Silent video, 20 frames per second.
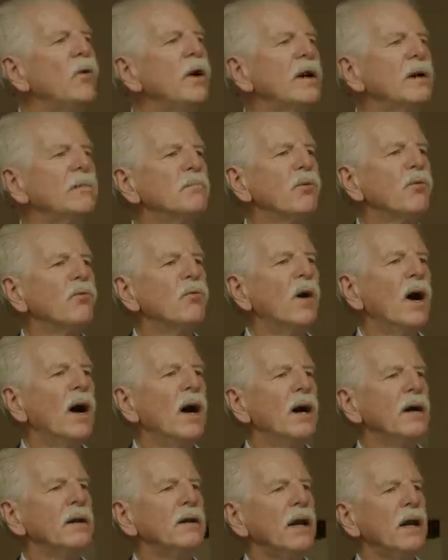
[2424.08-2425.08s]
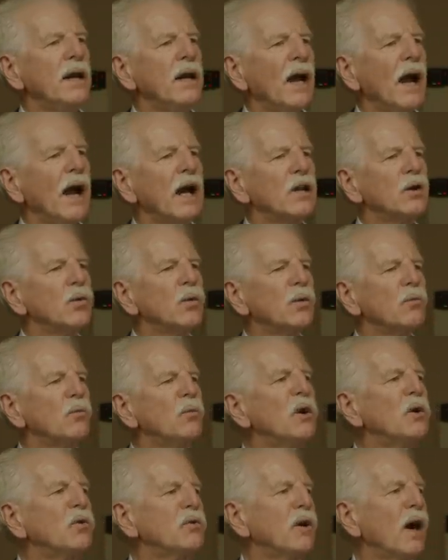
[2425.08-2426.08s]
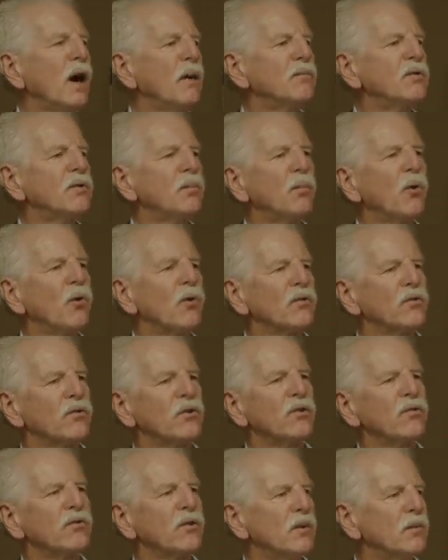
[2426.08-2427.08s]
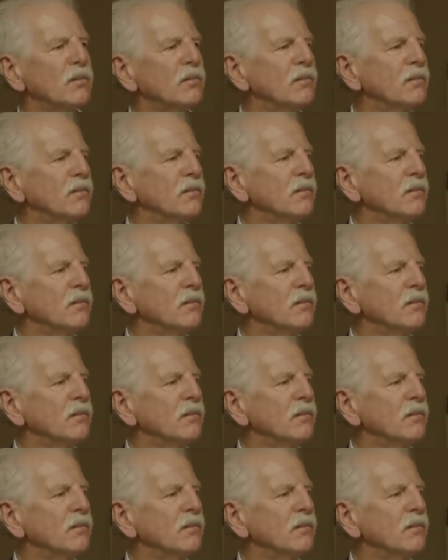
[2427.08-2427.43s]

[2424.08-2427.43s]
we can provide a adequate real-time support system,